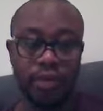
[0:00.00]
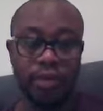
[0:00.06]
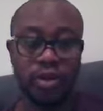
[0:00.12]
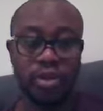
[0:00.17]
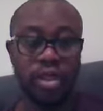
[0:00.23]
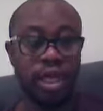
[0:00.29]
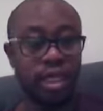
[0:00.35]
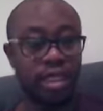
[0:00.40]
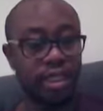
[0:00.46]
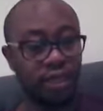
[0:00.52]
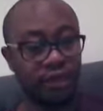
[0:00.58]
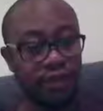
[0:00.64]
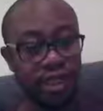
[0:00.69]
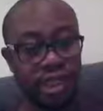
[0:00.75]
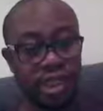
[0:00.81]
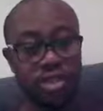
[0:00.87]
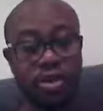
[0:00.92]

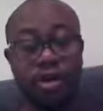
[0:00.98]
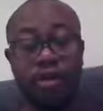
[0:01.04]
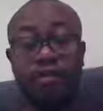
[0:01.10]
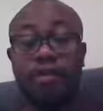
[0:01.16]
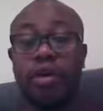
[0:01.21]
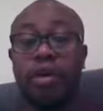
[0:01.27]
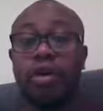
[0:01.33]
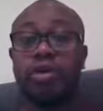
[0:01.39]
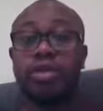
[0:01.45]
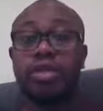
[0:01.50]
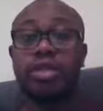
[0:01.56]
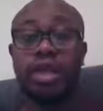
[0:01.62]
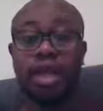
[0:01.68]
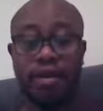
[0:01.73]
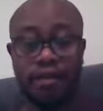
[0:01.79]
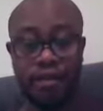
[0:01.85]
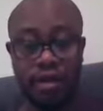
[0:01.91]
activities of all
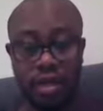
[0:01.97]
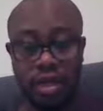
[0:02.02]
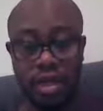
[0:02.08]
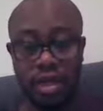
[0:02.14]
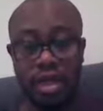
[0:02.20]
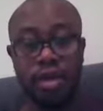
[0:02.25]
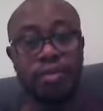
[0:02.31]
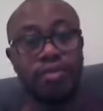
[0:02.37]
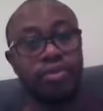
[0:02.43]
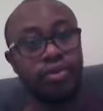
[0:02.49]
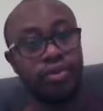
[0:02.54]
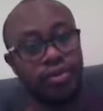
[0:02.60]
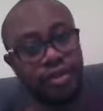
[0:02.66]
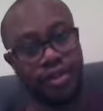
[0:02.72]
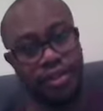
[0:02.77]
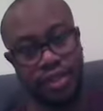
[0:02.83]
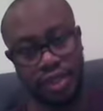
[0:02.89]
server
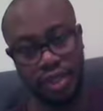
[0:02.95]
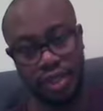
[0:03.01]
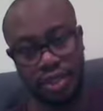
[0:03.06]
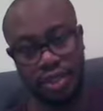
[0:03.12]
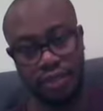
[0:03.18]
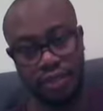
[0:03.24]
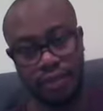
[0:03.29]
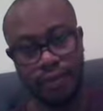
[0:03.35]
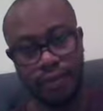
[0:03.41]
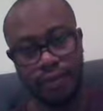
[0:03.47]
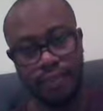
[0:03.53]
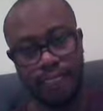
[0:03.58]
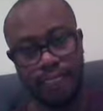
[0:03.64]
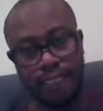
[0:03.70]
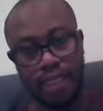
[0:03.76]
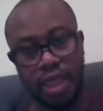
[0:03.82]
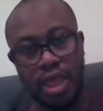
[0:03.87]
processes.
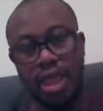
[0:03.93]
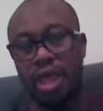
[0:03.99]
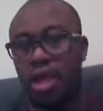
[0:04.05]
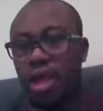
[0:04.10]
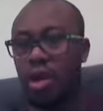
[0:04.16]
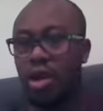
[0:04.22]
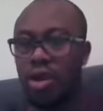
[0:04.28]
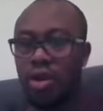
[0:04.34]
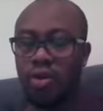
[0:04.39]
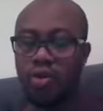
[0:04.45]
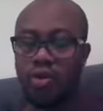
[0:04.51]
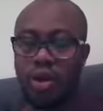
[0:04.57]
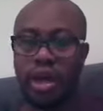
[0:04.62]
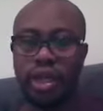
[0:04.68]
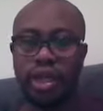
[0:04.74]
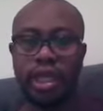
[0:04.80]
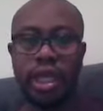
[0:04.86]

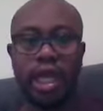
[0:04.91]
While the